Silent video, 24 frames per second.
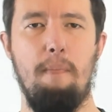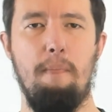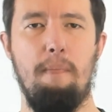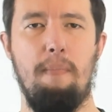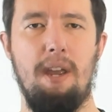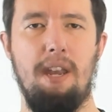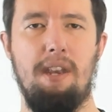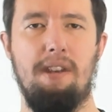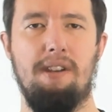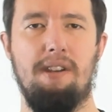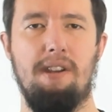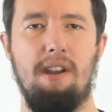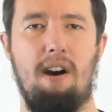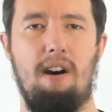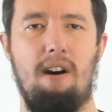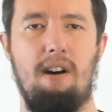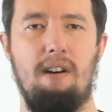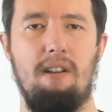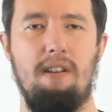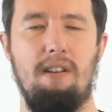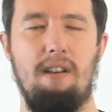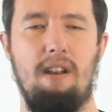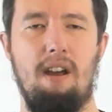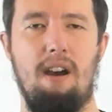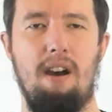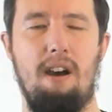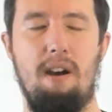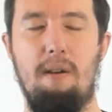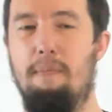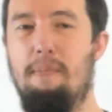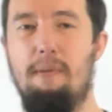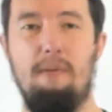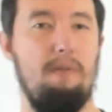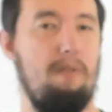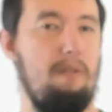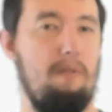bits aren't
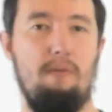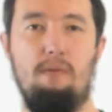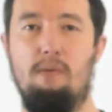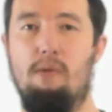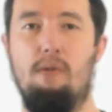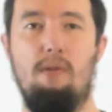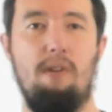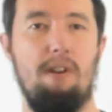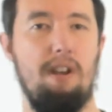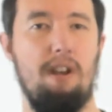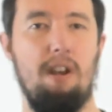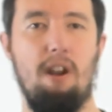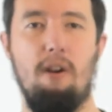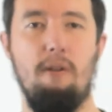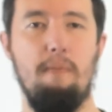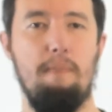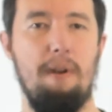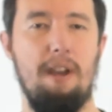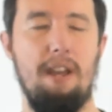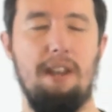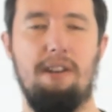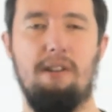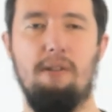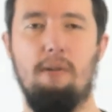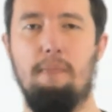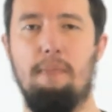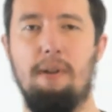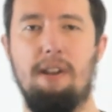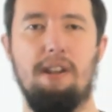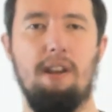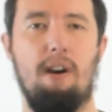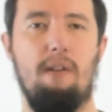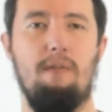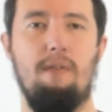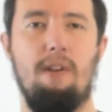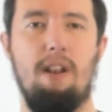you already know bits, or
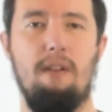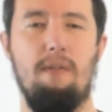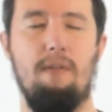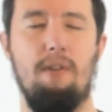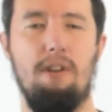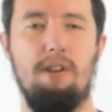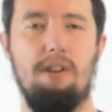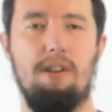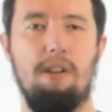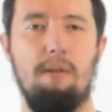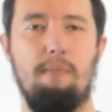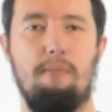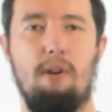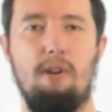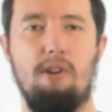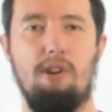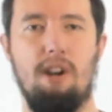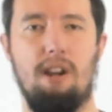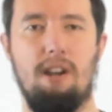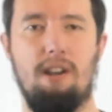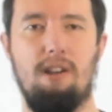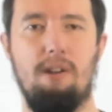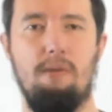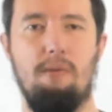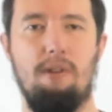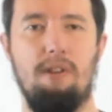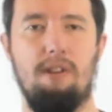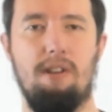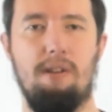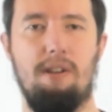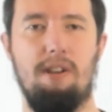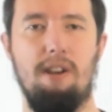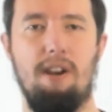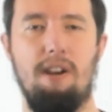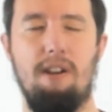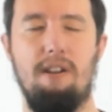bits aren't relevant to the project you want
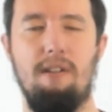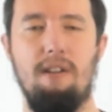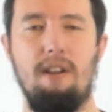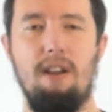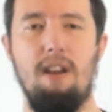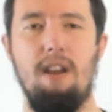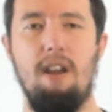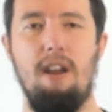to do.